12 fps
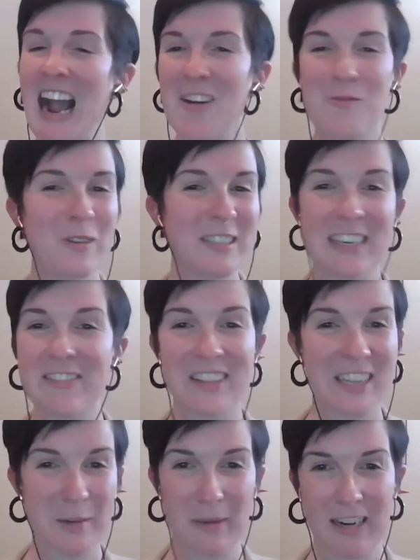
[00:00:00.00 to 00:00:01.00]
Wasn't even
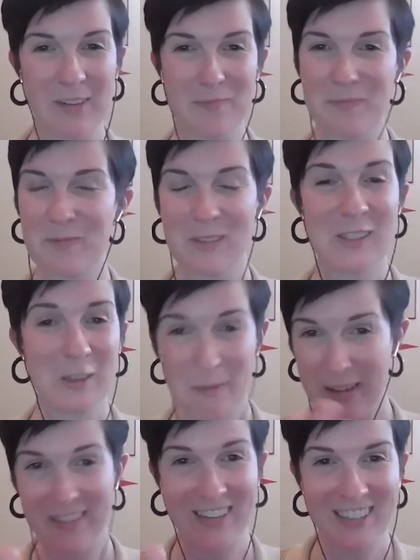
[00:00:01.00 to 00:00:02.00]
thinking about it. Was doing
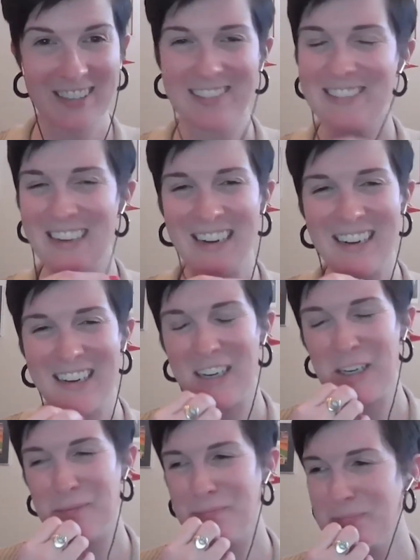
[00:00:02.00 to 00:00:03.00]
my thing.
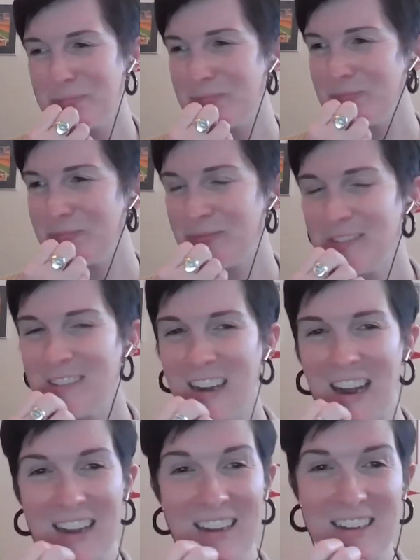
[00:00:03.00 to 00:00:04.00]

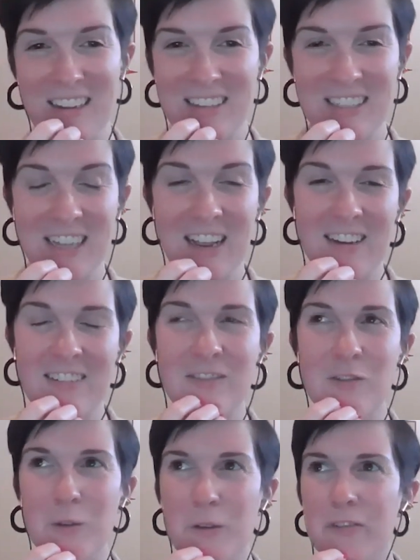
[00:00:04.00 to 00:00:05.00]
Because
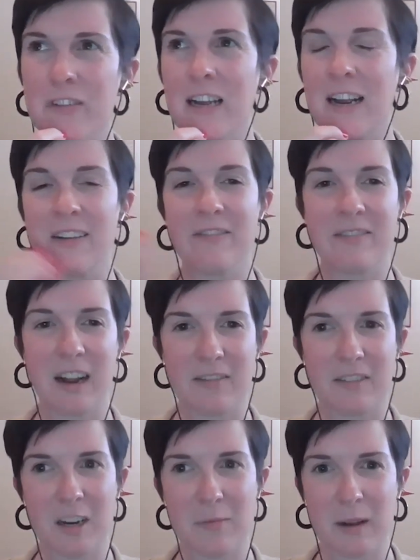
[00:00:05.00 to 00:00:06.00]
truthfully, I've
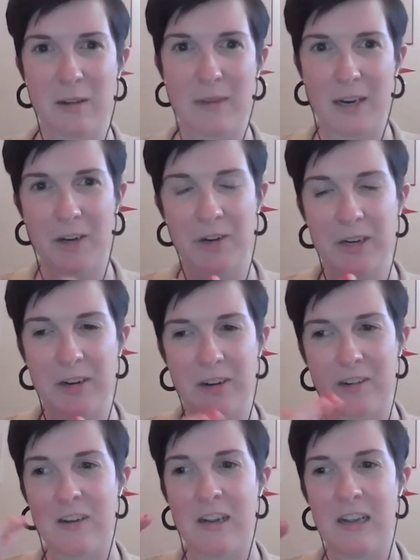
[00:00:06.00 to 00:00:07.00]
gone about my
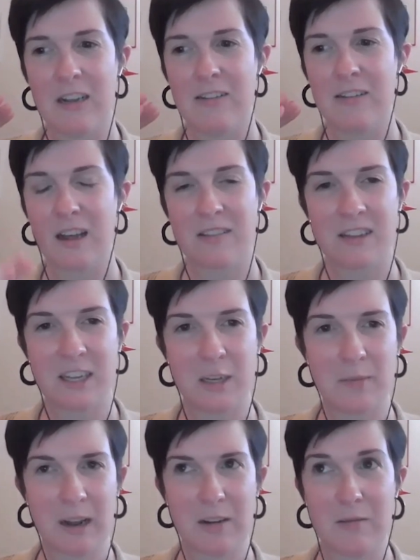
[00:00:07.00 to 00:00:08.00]
career not thinking
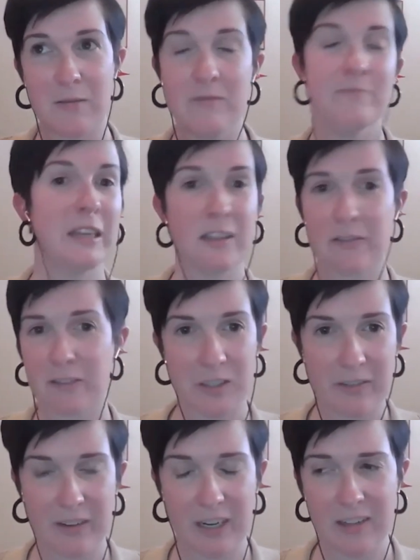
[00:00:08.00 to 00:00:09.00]
about being the first
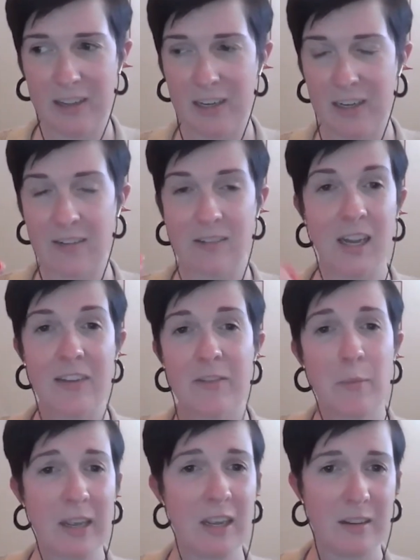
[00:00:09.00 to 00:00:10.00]
of anything, not even
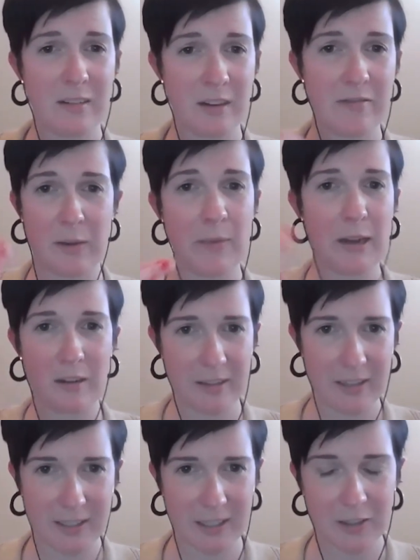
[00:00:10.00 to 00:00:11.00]
being a female in
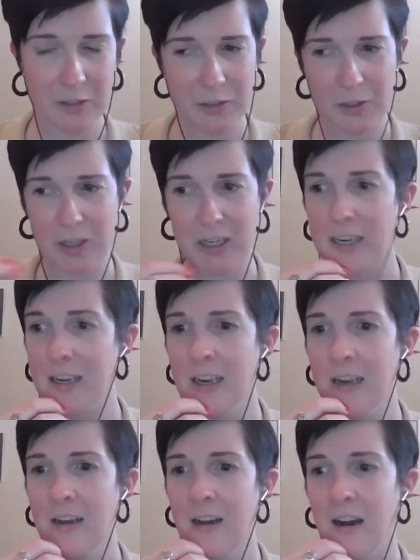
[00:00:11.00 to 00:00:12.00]
this industry.
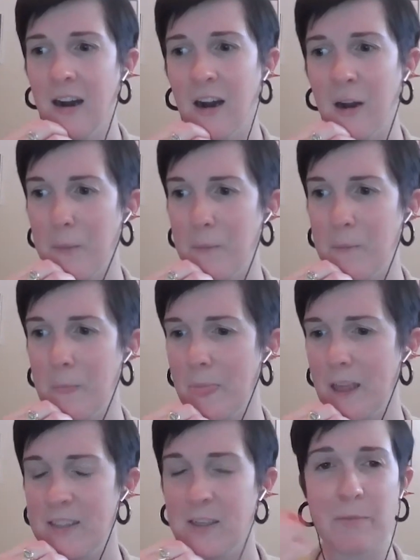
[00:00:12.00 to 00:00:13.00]

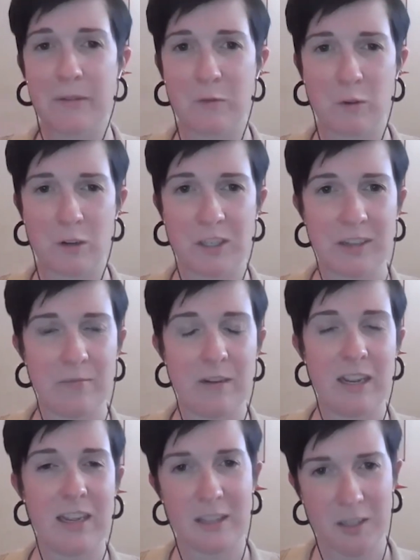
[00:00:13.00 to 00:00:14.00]
Because I've been fortunate
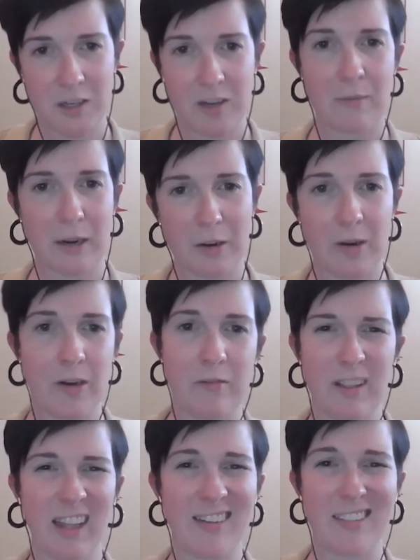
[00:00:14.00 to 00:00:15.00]
at the start of my career for
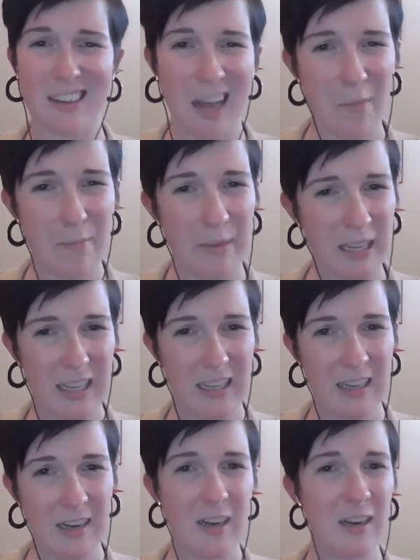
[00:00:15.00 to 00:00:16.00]
that to not
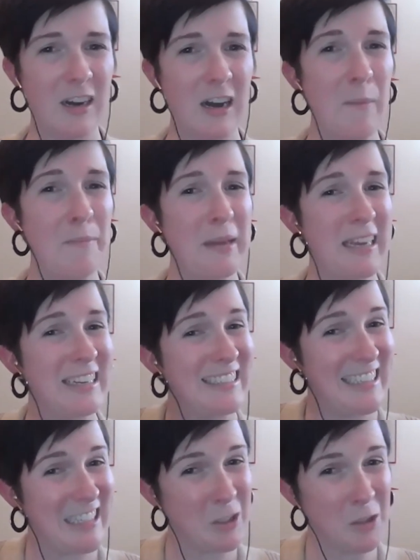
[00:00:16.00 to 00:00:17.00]
be a big
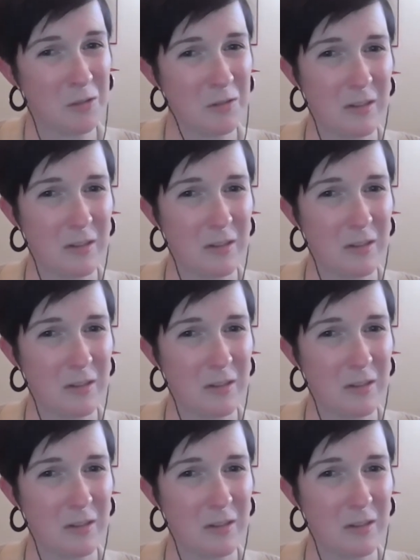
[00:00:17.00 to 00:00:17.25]
deal.